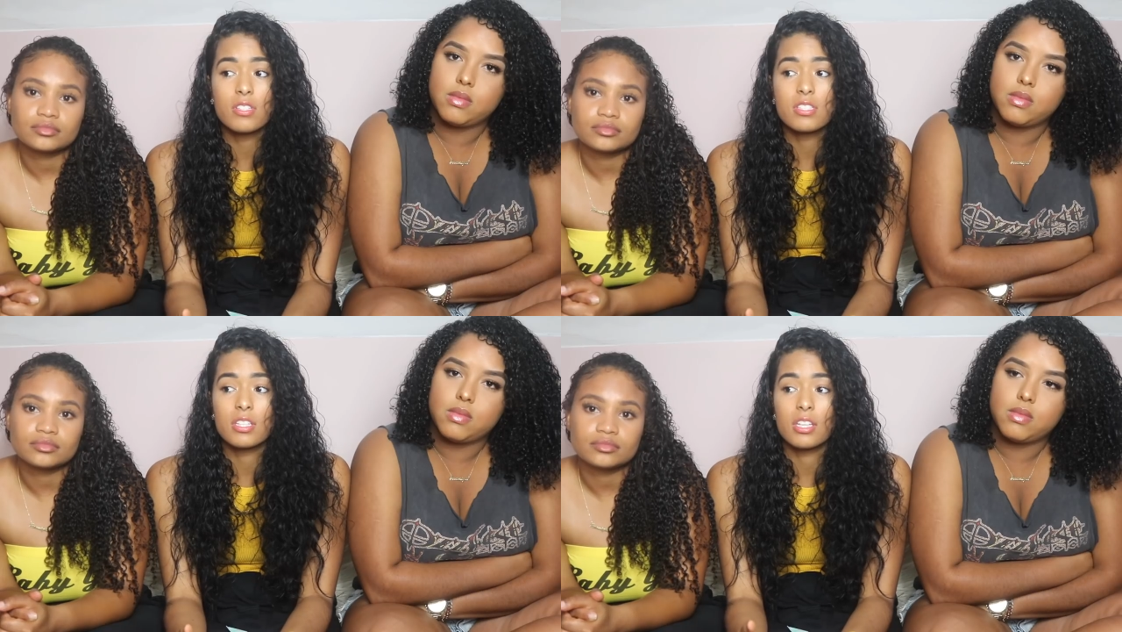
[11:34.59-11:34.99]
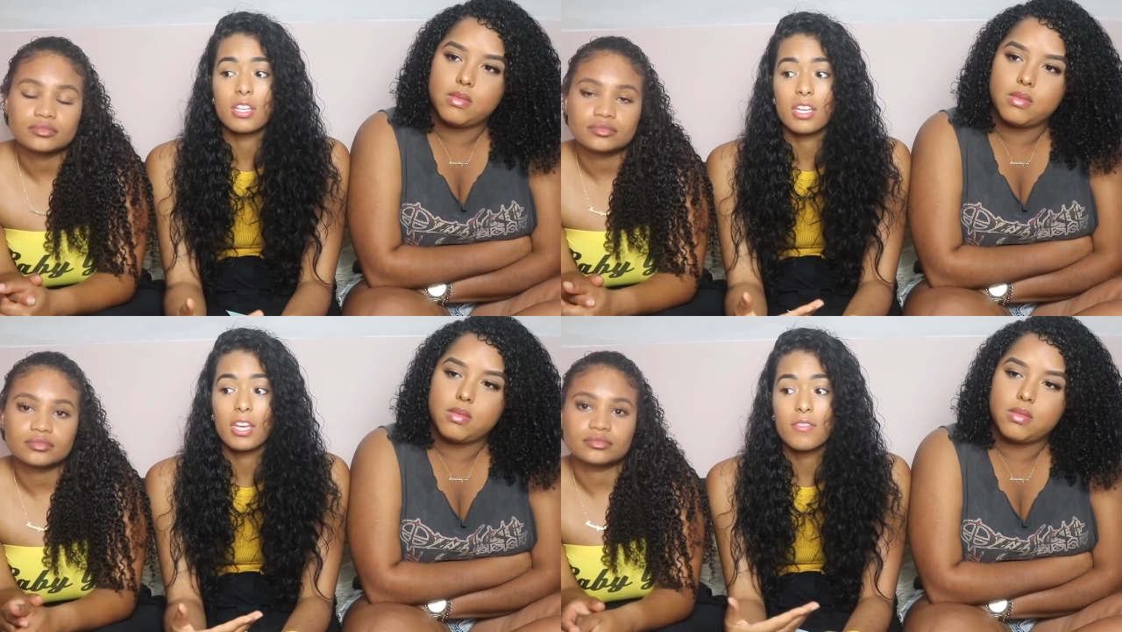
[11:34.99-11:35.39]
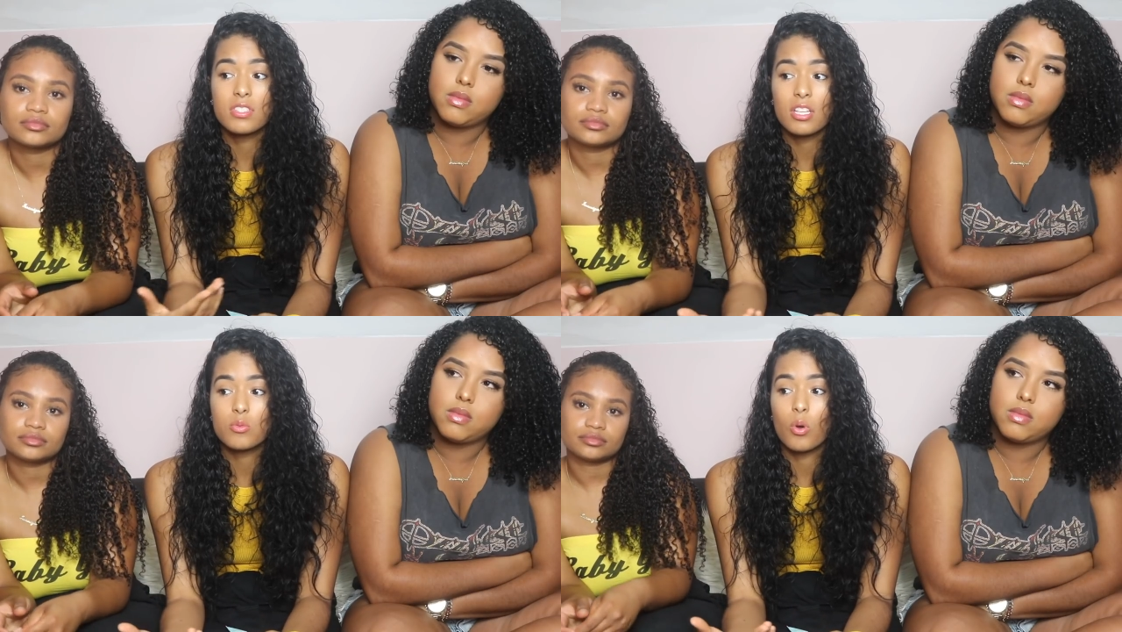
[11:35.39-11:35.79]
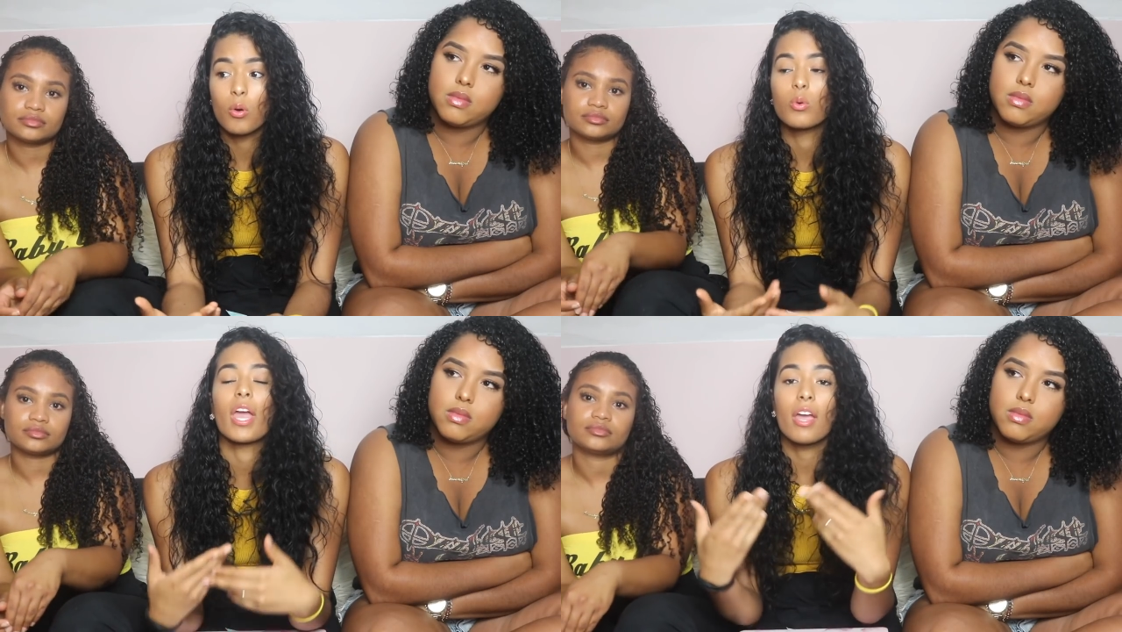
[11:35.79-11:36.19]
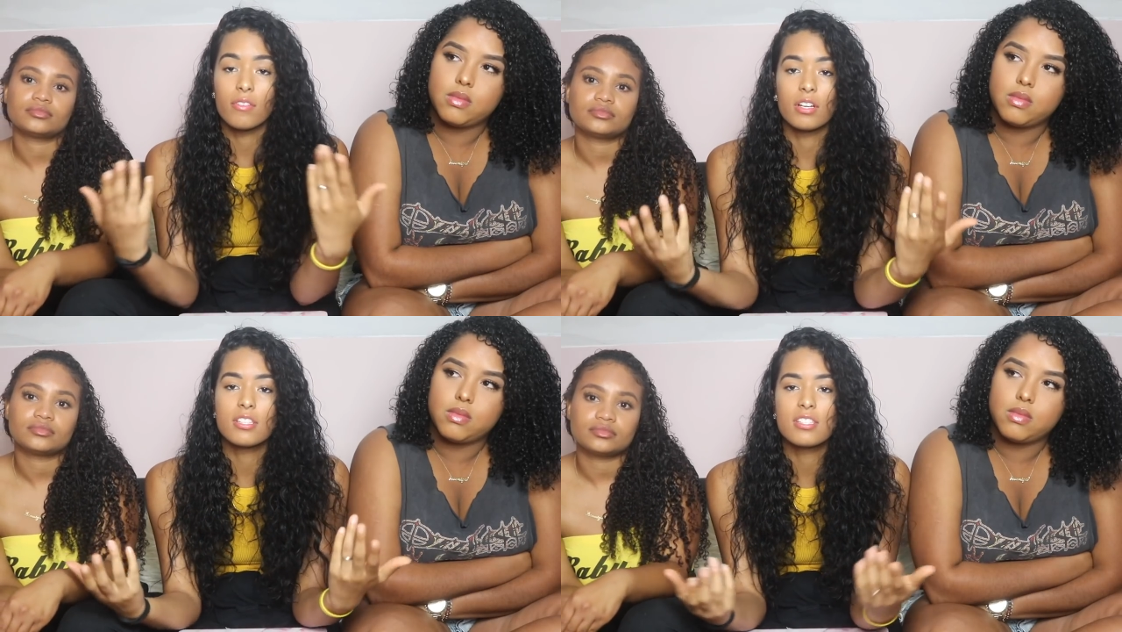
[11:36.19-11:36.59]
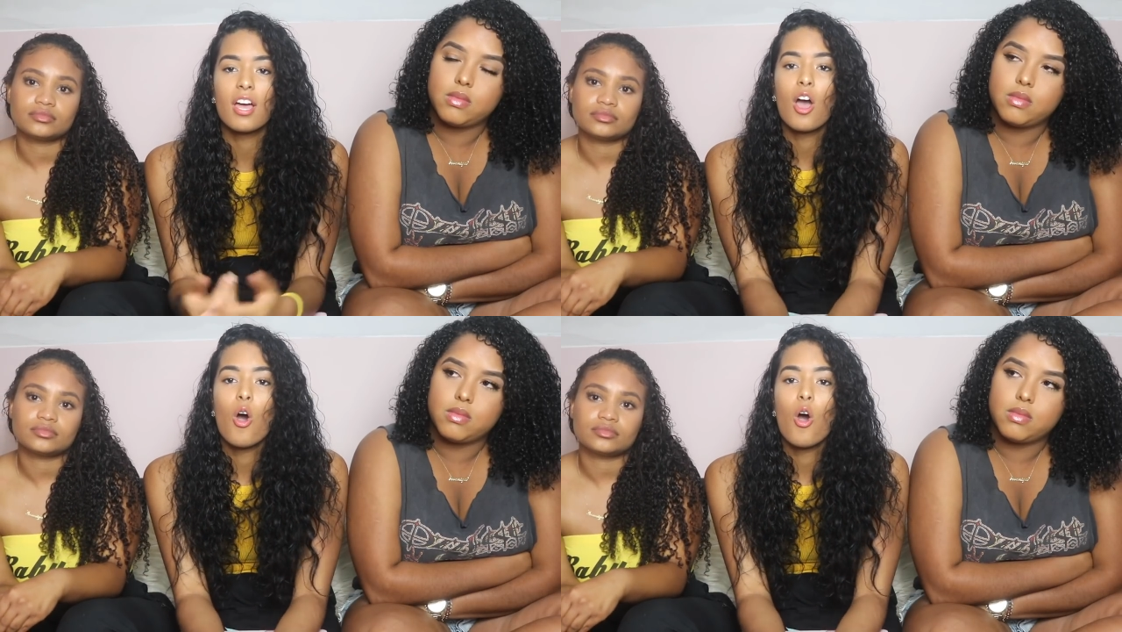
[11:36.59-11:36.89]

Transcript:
Speaker 1: us, gives us what gave us